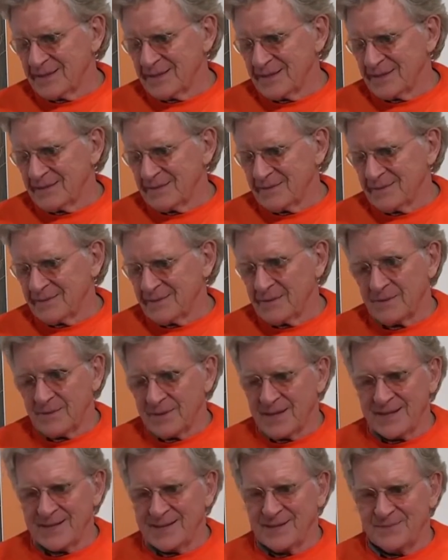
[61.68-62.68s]
uh, oh,
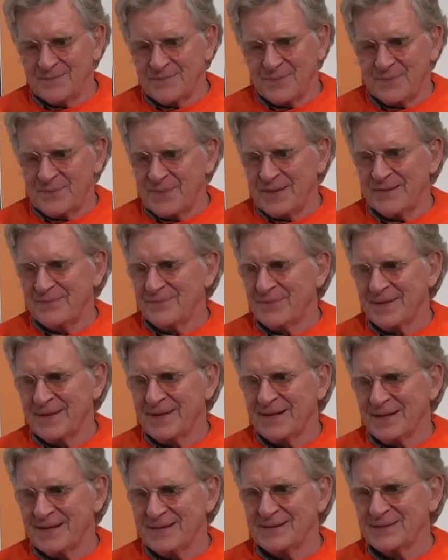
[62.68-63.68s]
well, I didn't prepare for
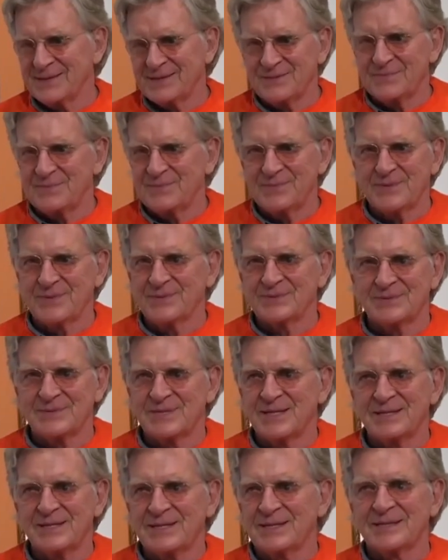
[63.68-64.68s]
that. I didn't you know,
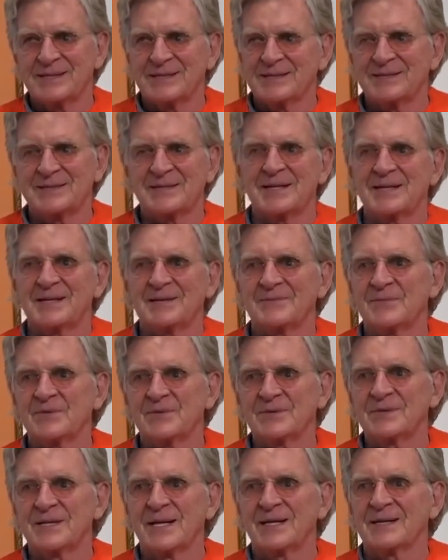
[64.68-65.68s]
study it. It's, I haven't
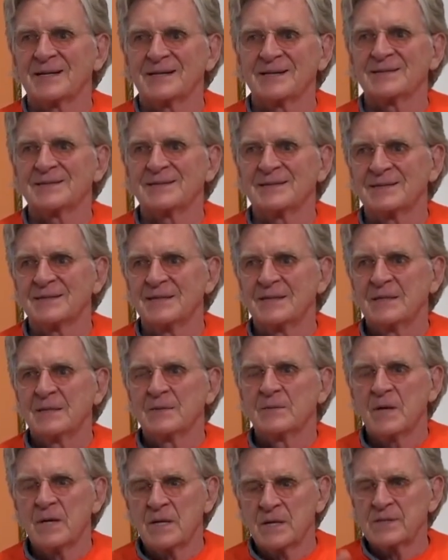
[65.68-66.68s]
looked at it. And he said,
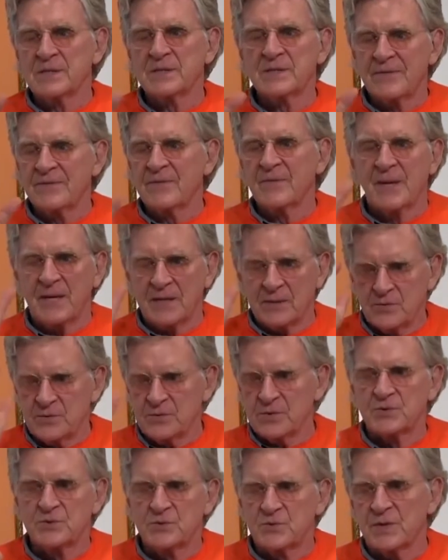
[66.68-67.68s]
well, just never mind. You
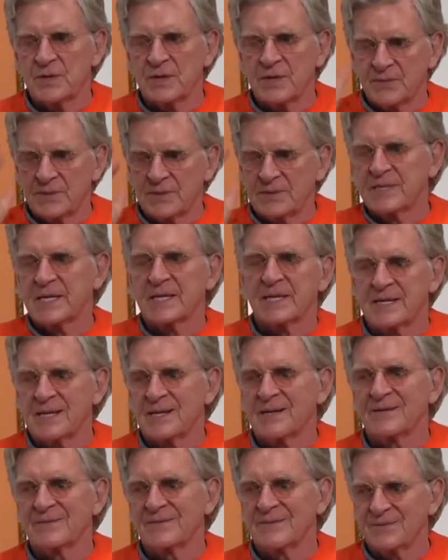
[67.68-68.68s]
just do it. We'll take
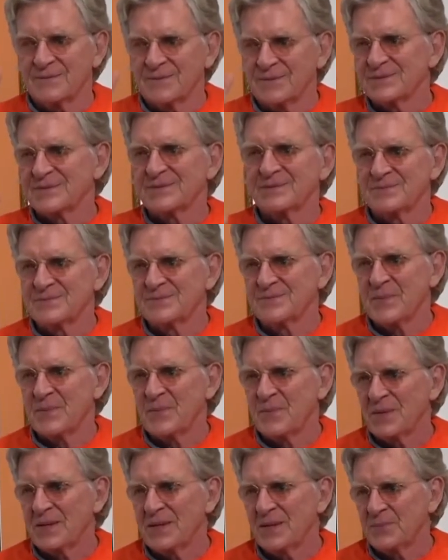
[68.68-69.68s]
care of it. We'll, some
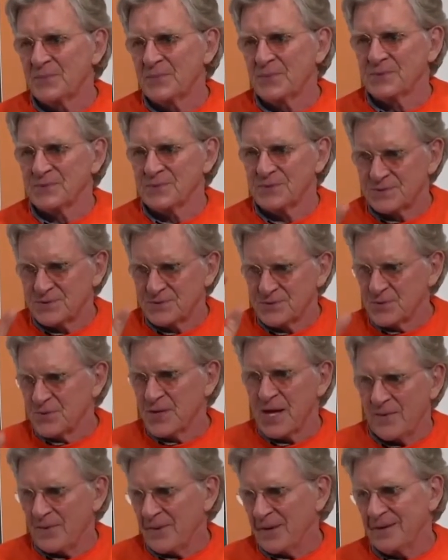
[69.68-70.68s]
people will help you. Just do
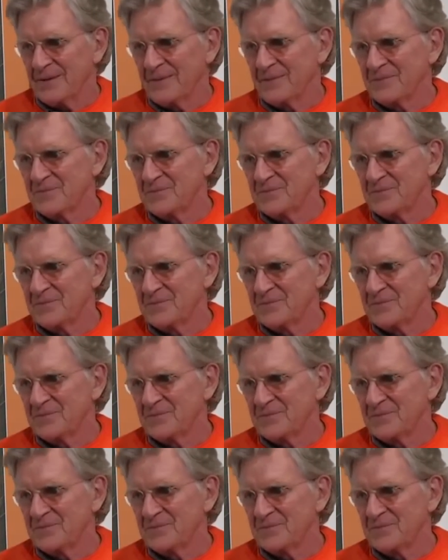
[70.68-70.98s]
that one.